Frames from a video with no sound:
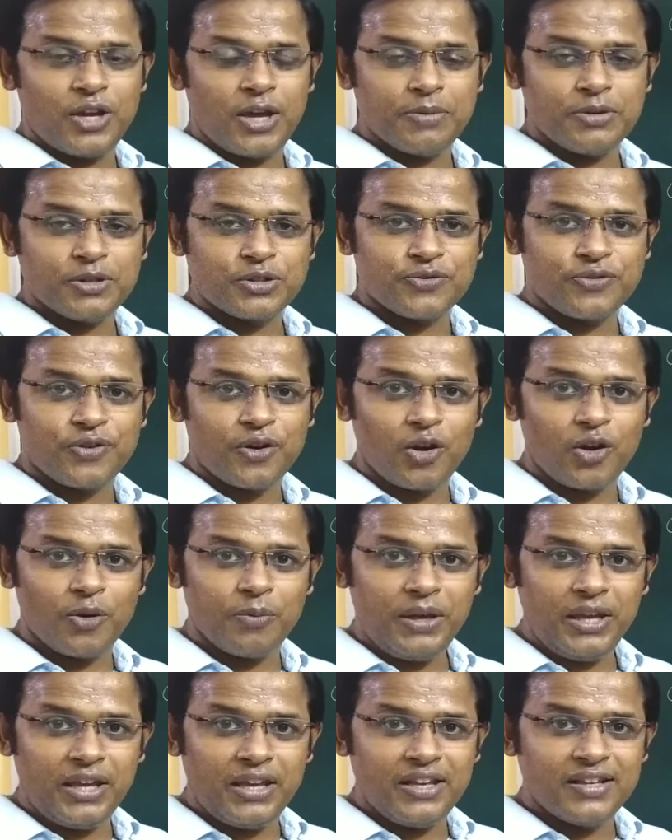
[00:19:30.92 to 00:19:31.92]
you're able to
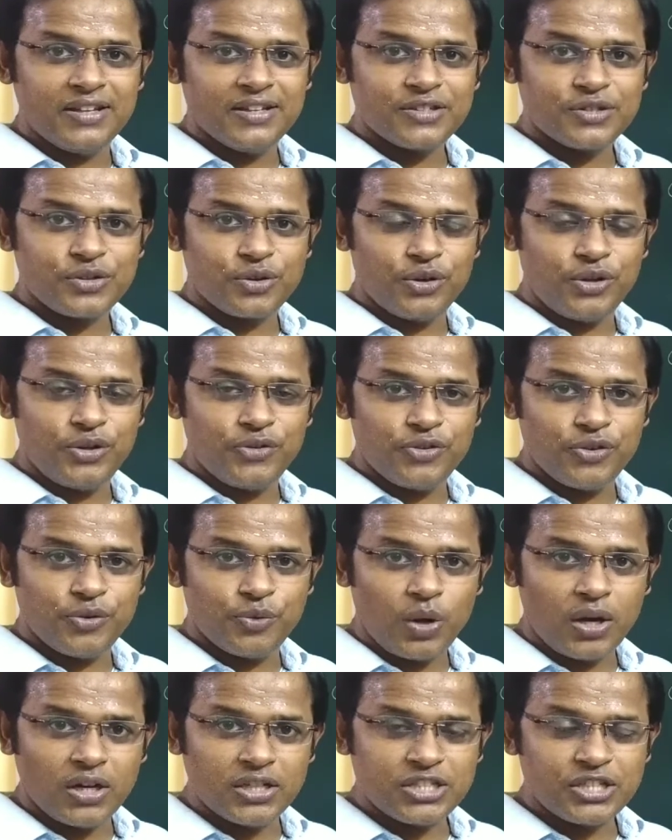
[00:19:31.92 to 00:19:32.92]
follow me. So
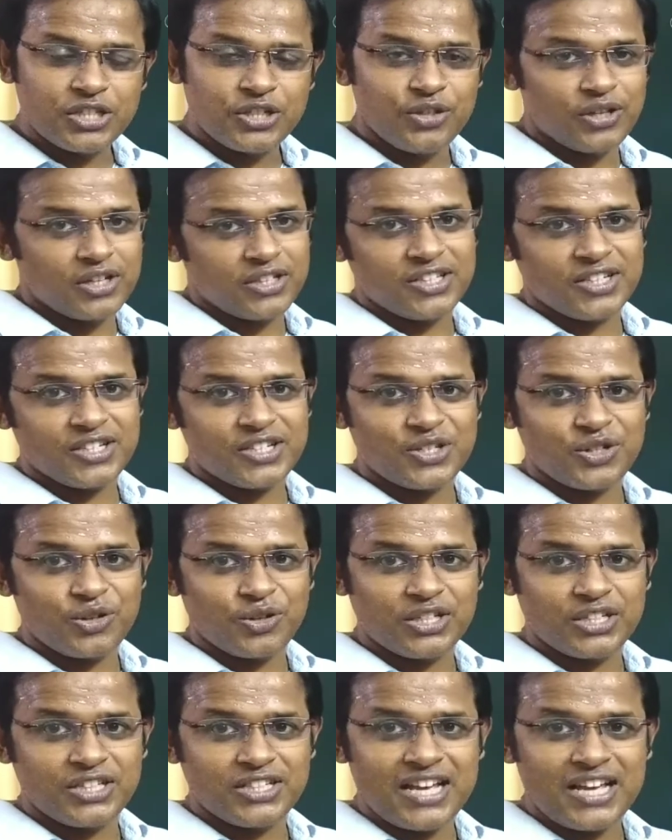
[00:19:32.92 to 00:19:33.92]
if you want, you can
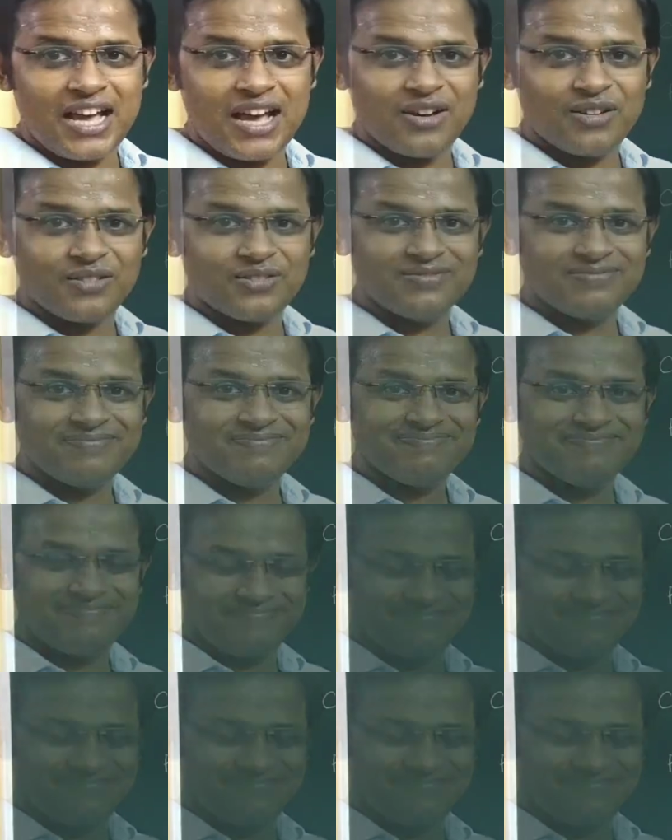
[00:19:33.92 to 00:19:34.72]
just note it down.